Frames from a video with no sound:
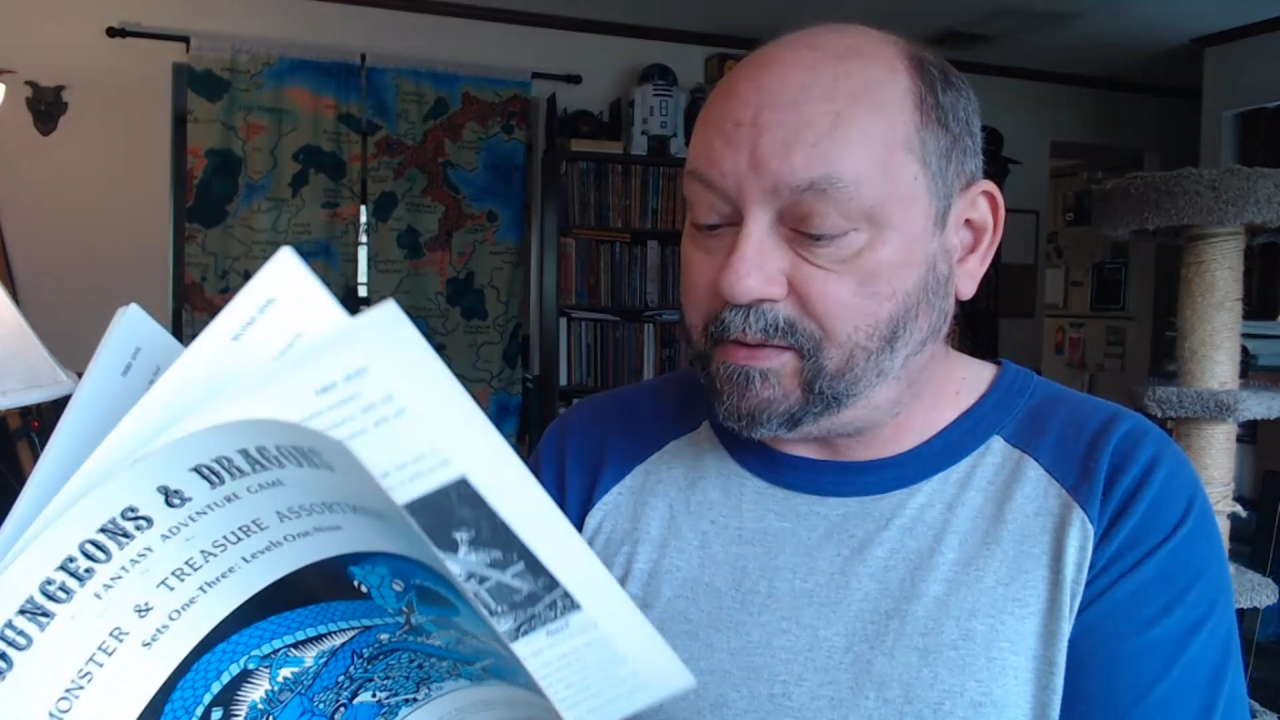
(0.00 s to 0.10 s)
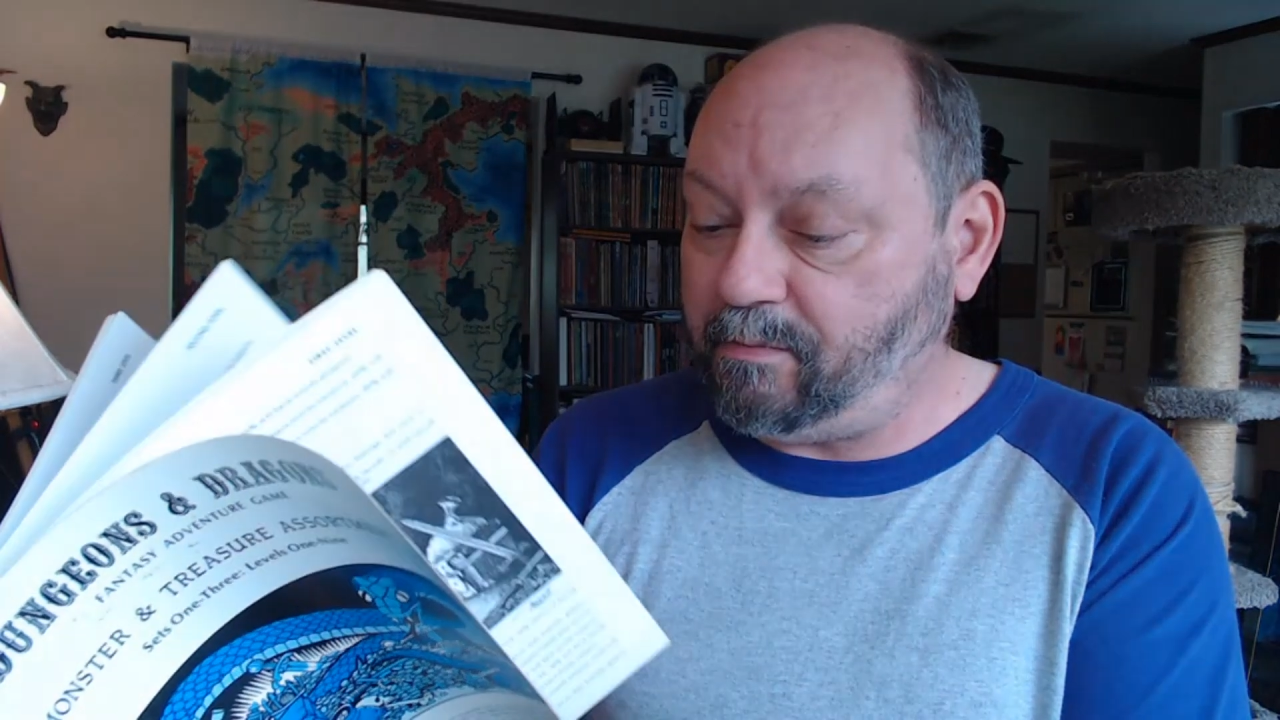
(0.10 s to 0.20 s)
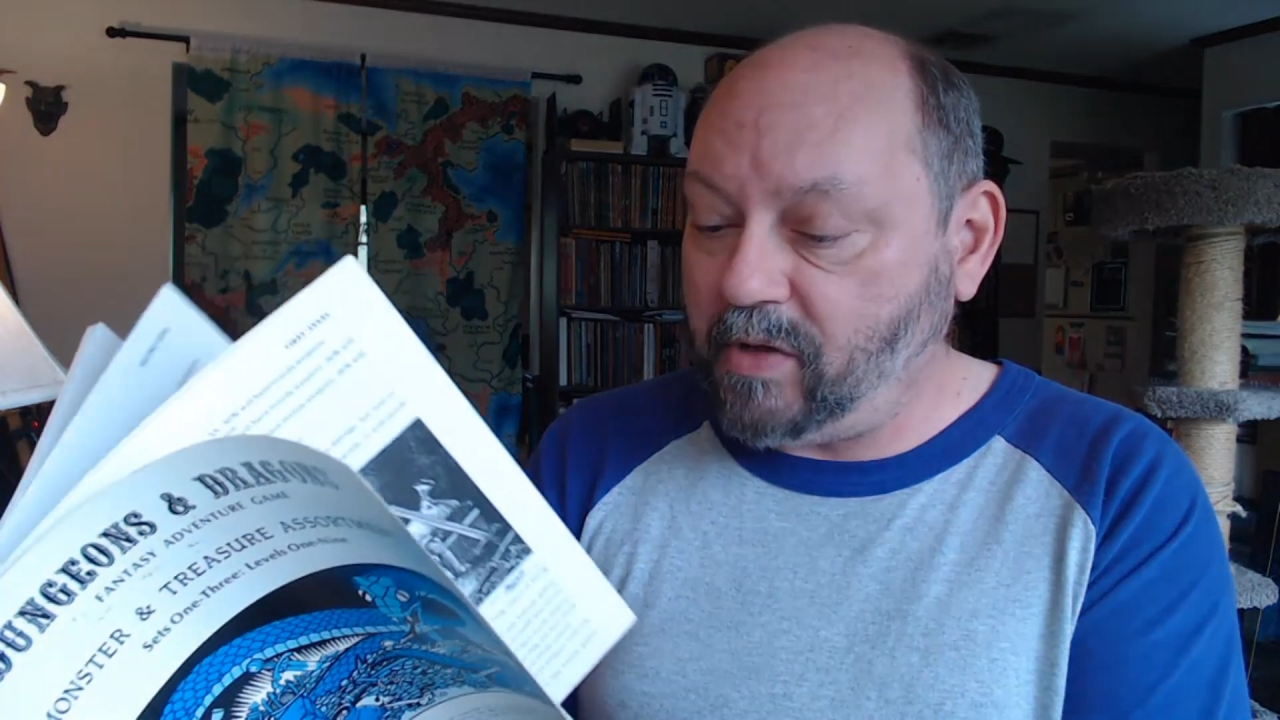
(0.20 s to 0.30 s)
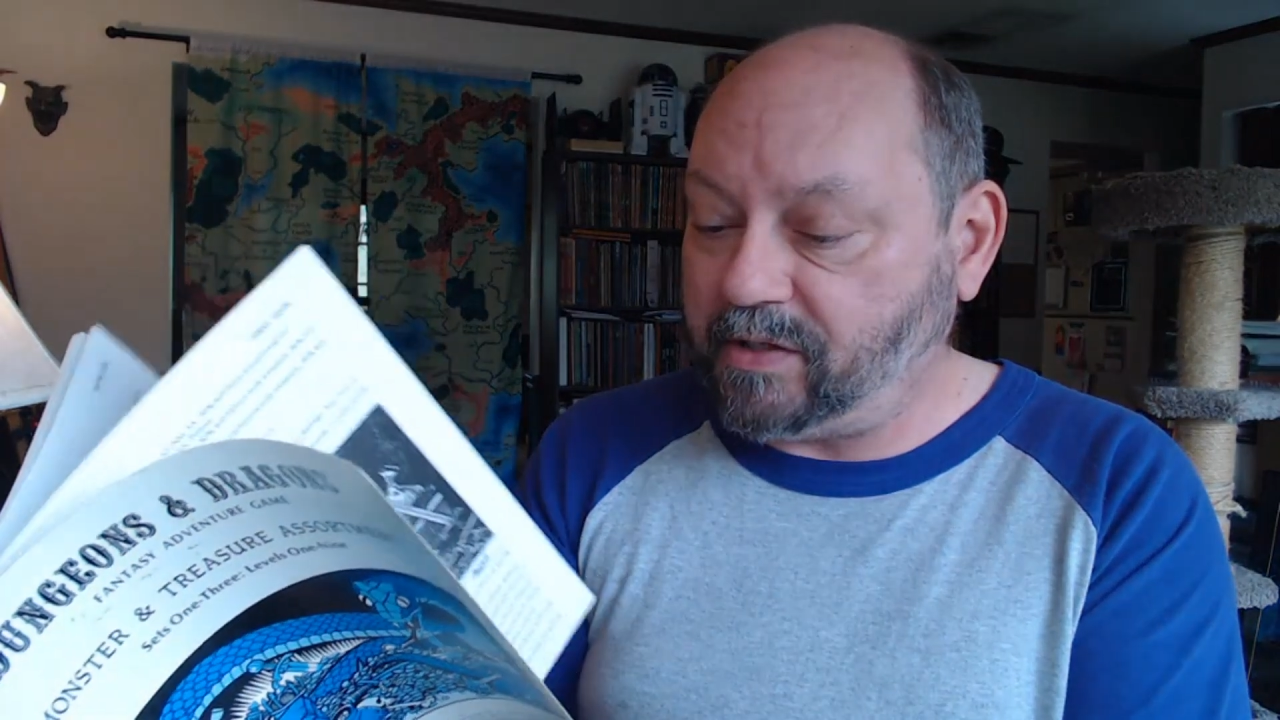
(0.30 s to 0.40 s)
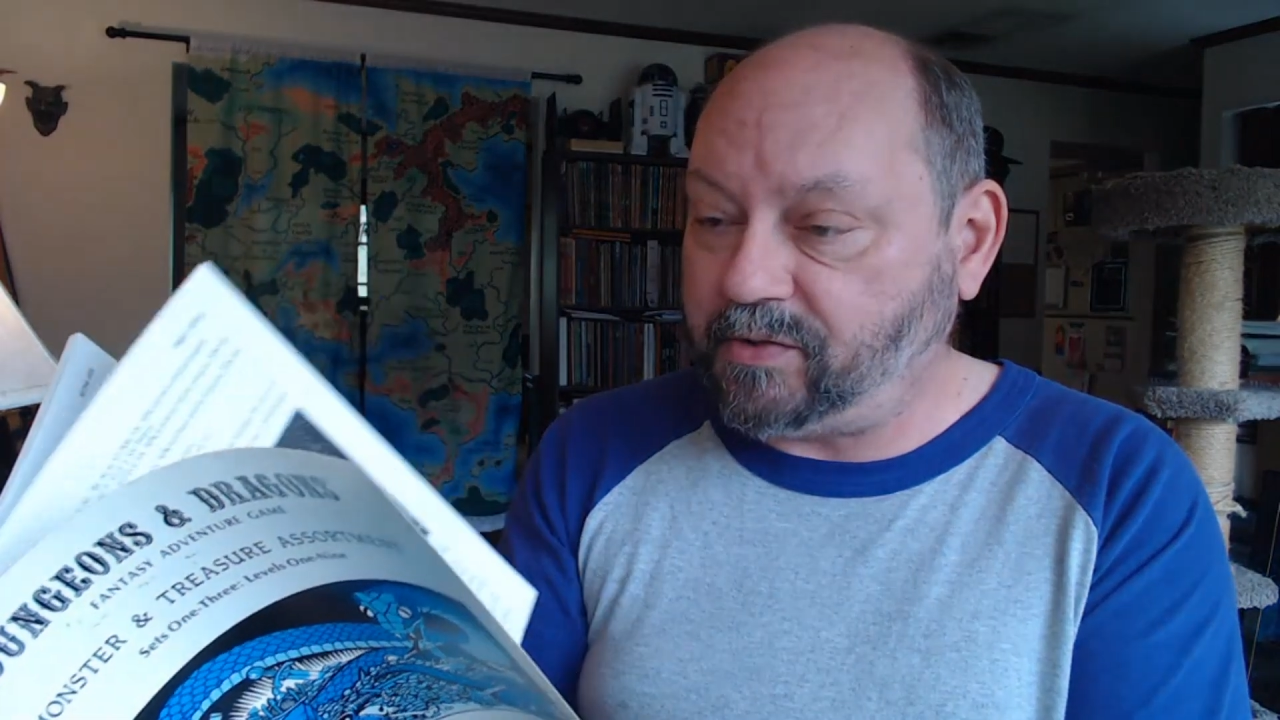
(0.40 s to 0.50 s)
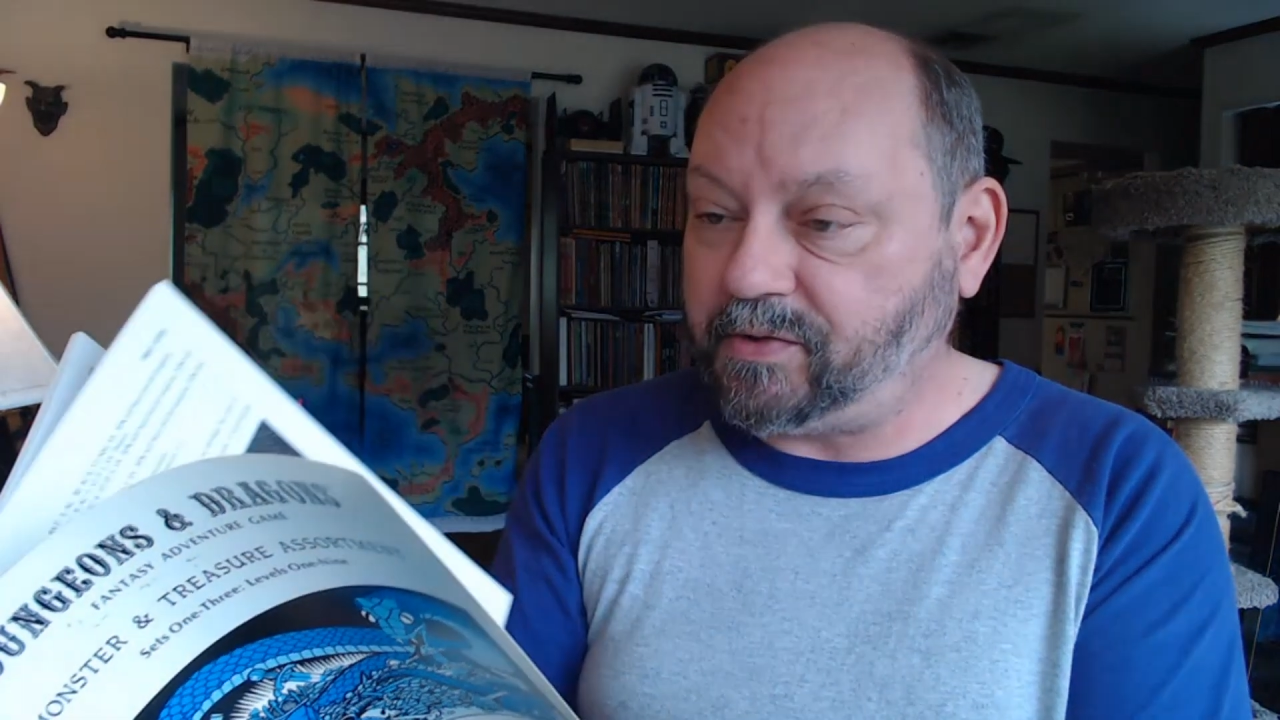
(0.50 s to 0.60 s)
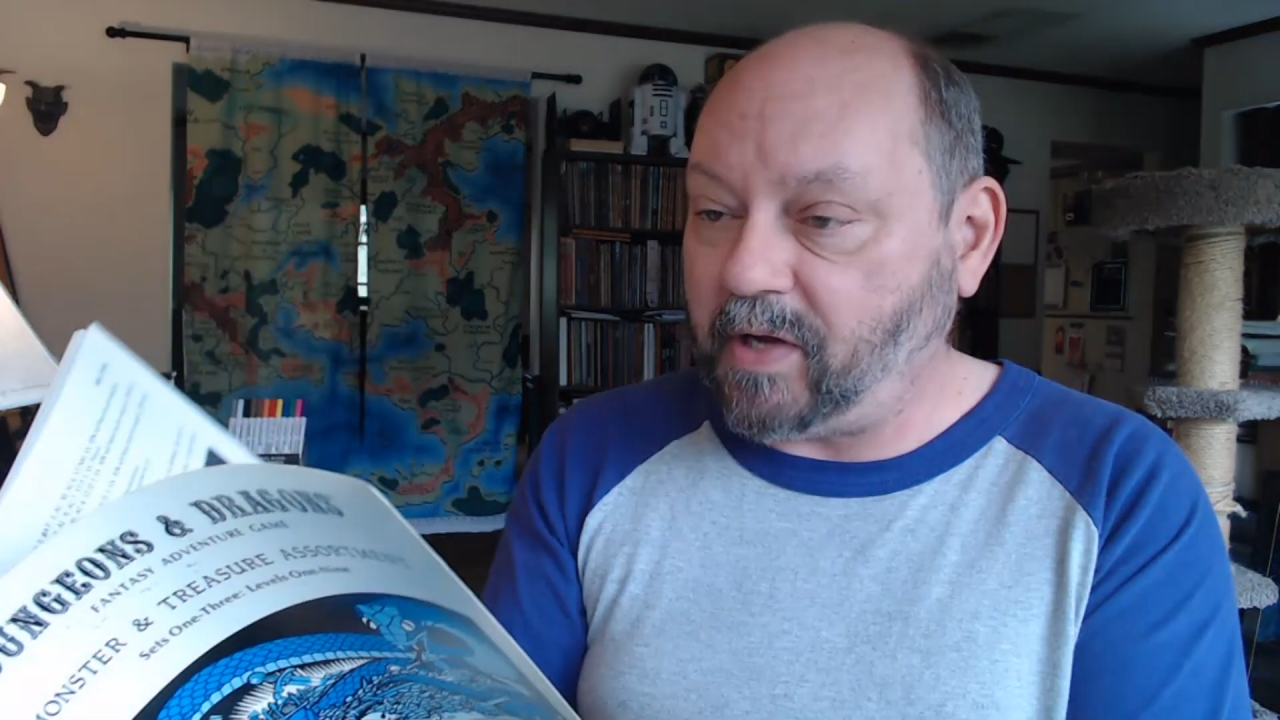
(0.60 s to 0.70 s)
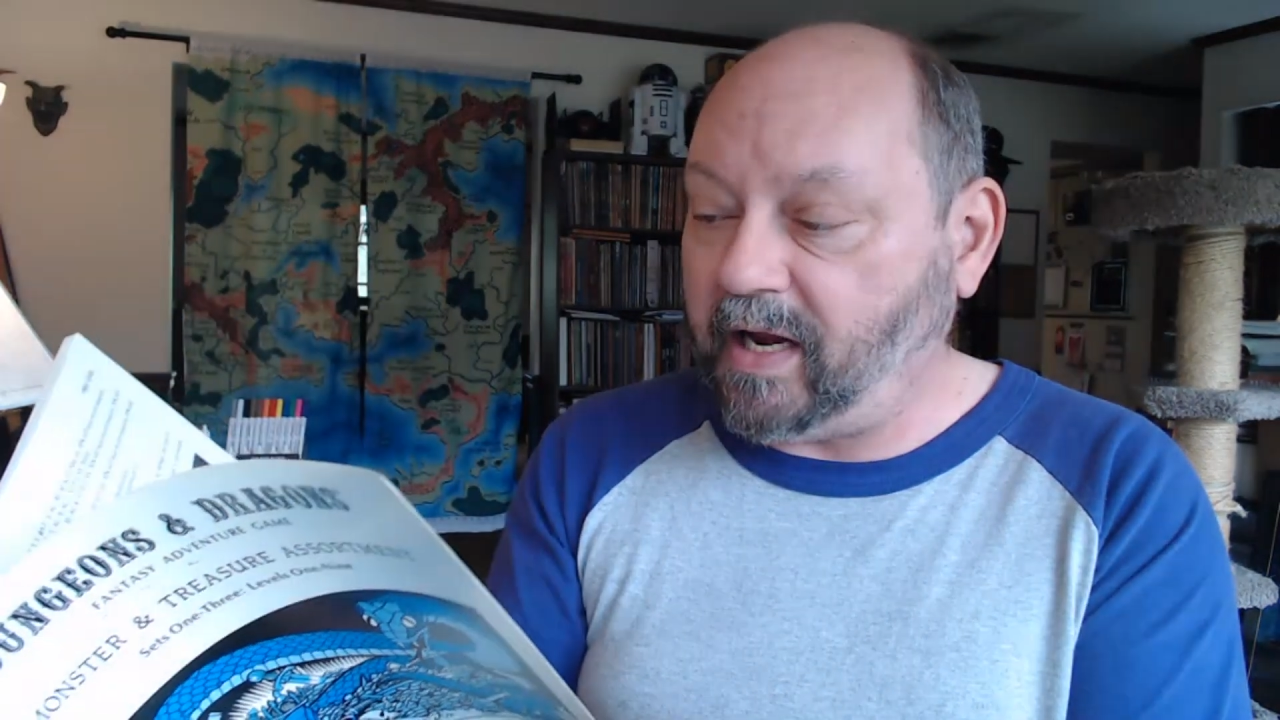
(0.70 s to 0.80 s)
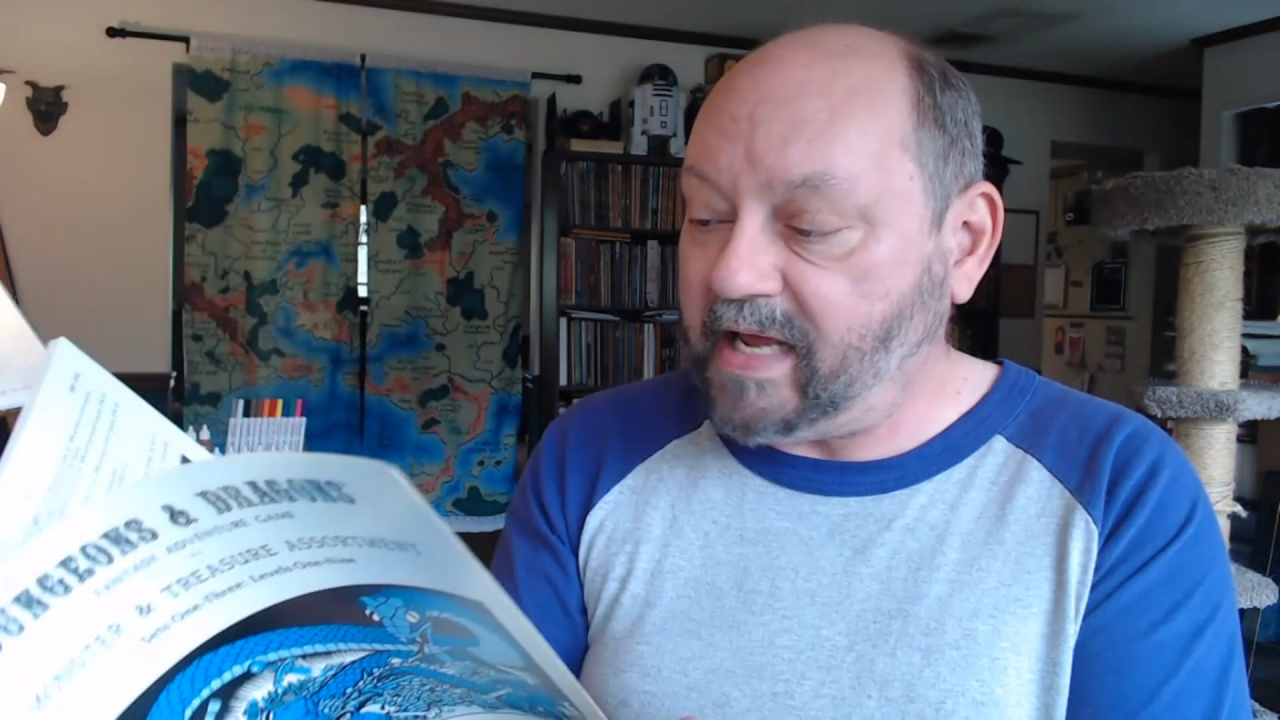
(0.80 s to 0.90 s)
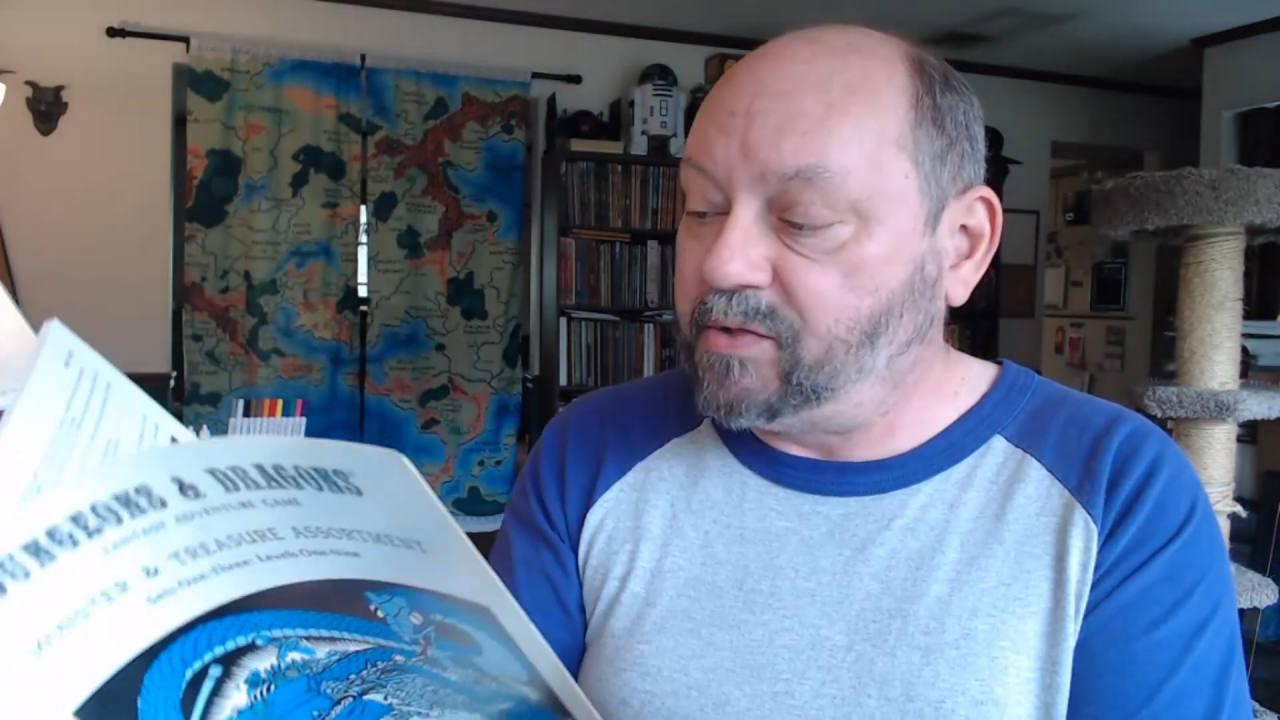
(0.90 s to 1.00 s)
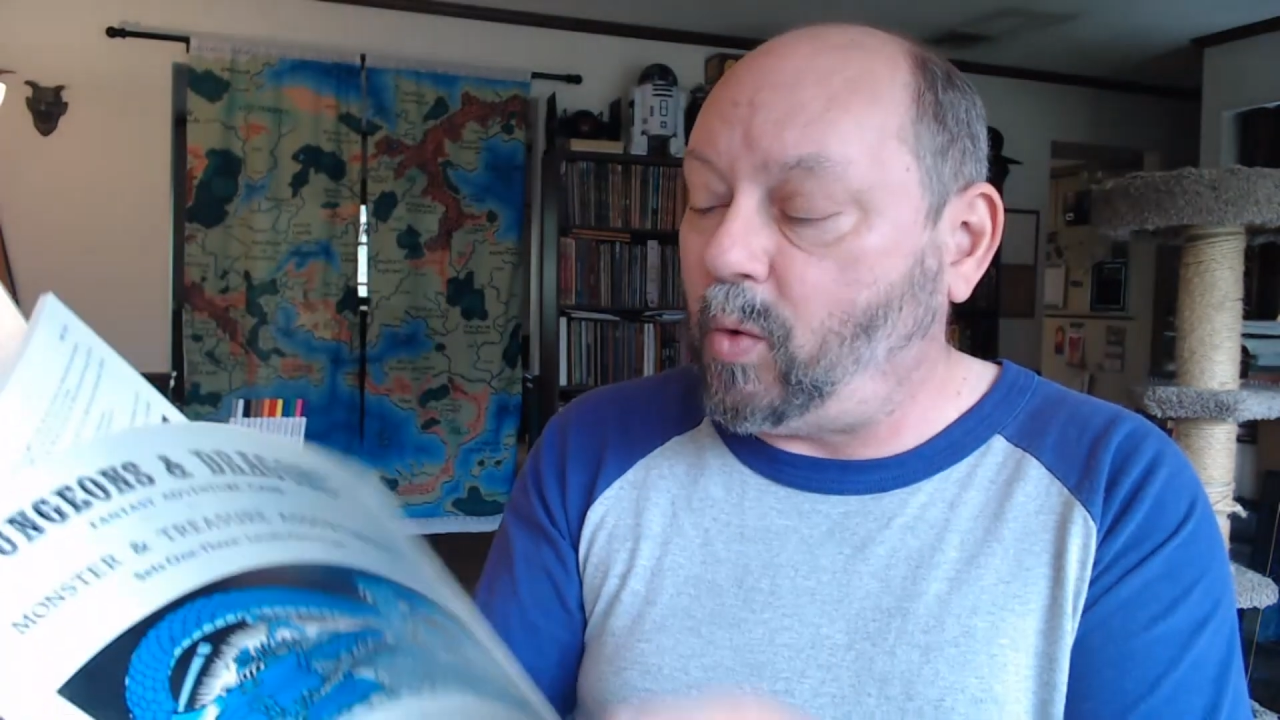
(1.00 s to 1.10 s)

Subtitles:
is